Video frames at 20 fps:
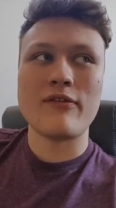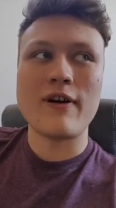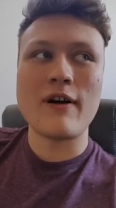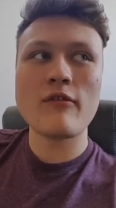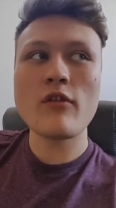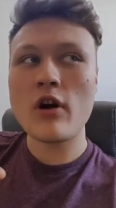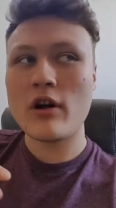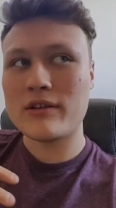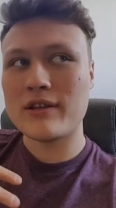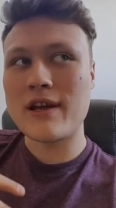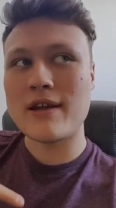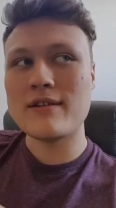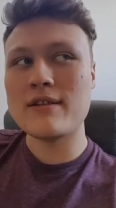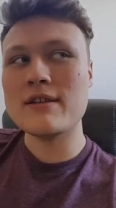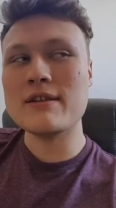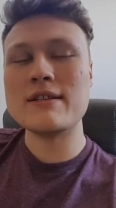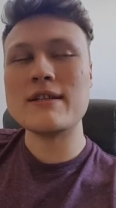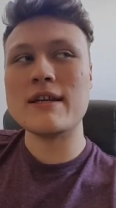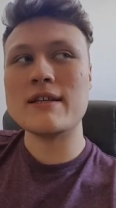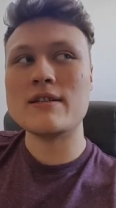I've got a
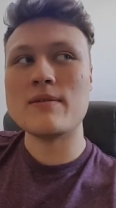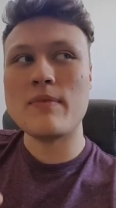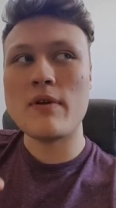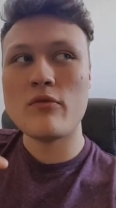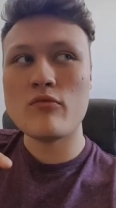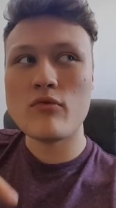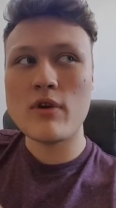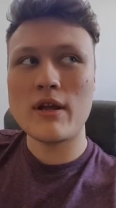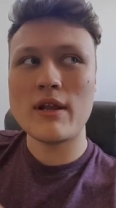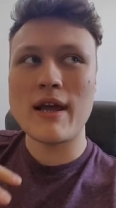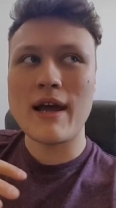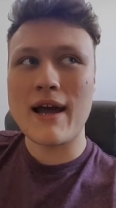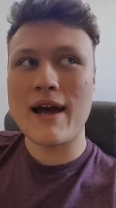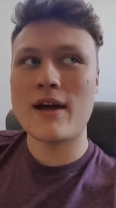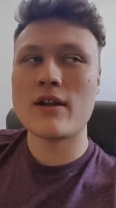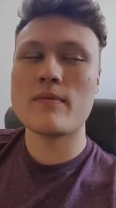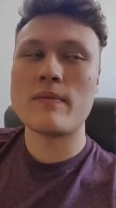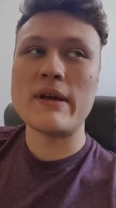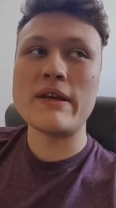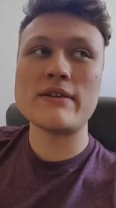tendency to be really
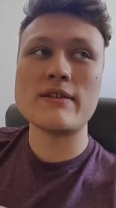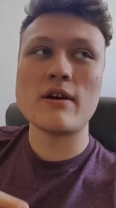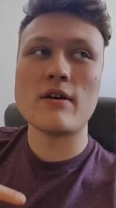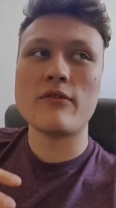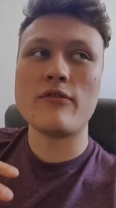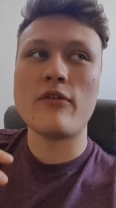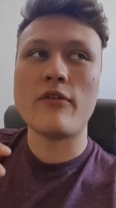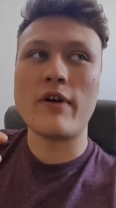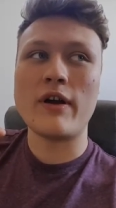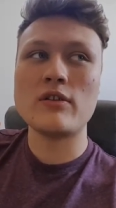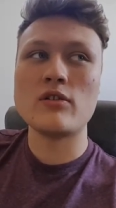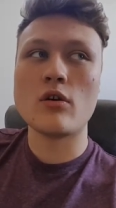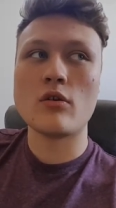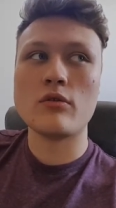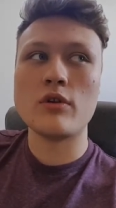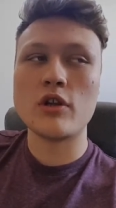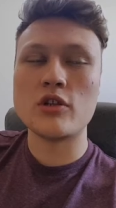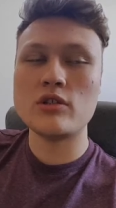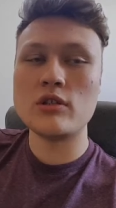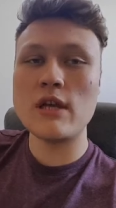hard on myself if I
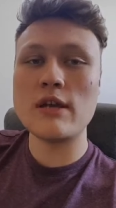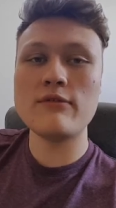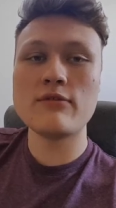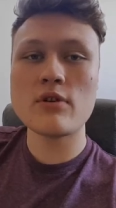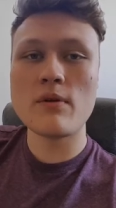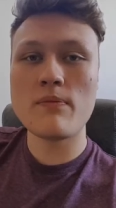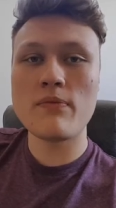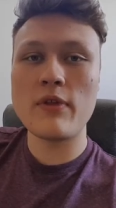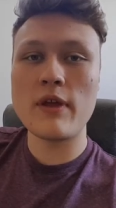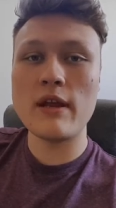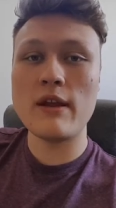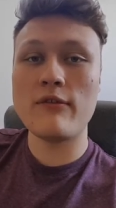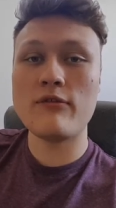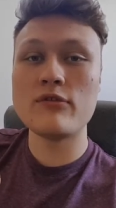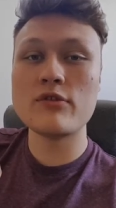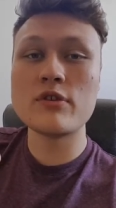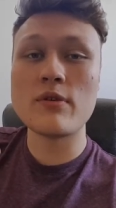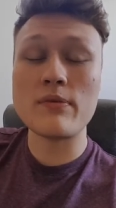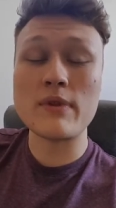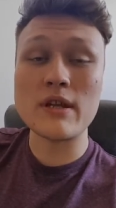don't achieve something, if
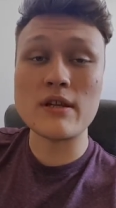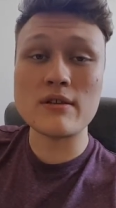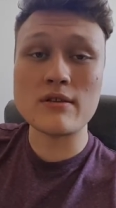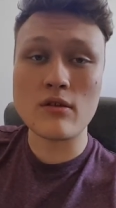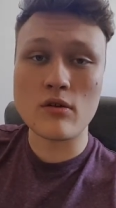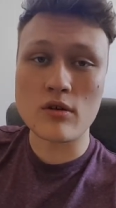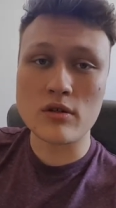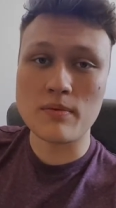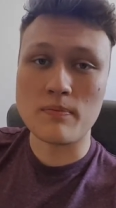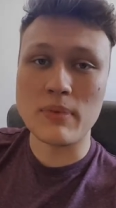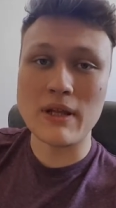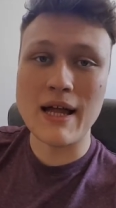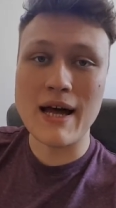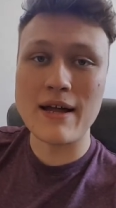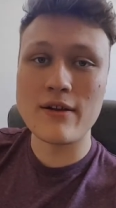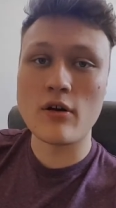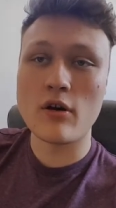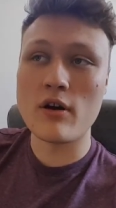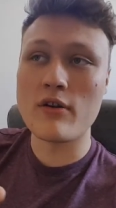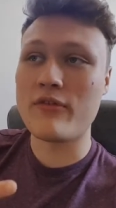something doesn't go to
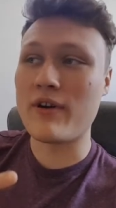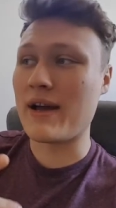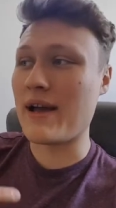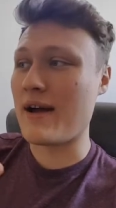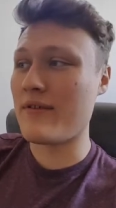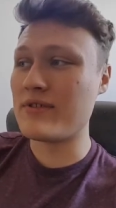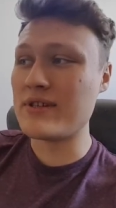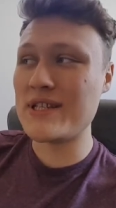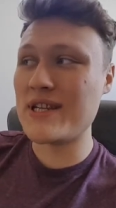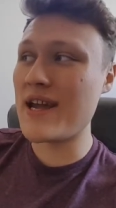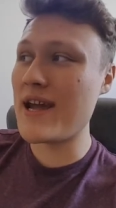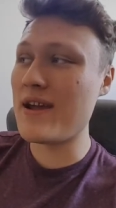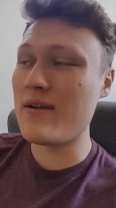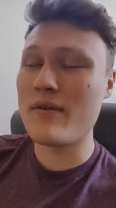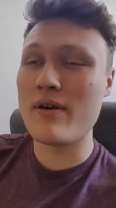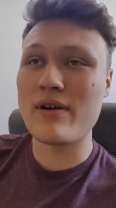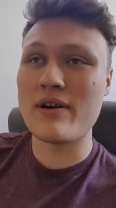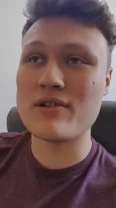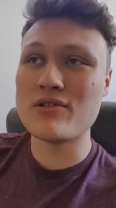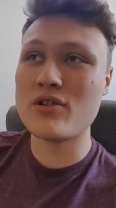plan, or if I have a day
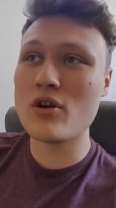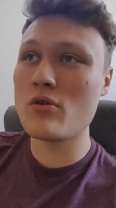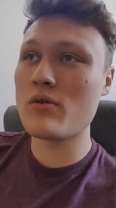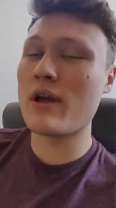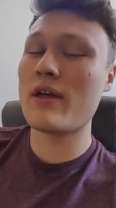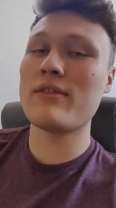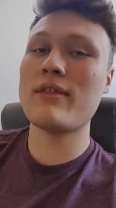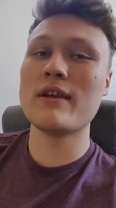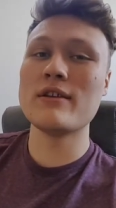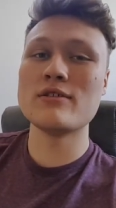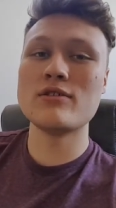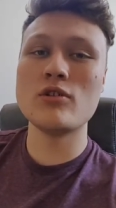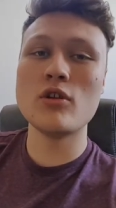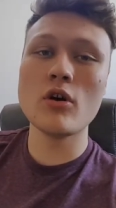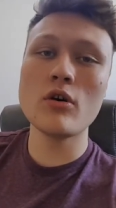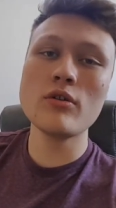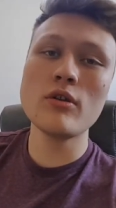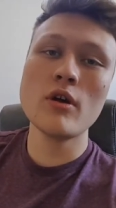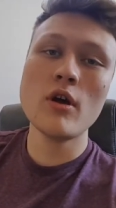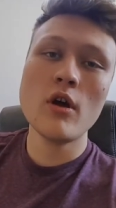where I don't get things
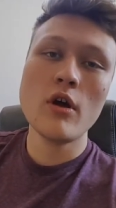done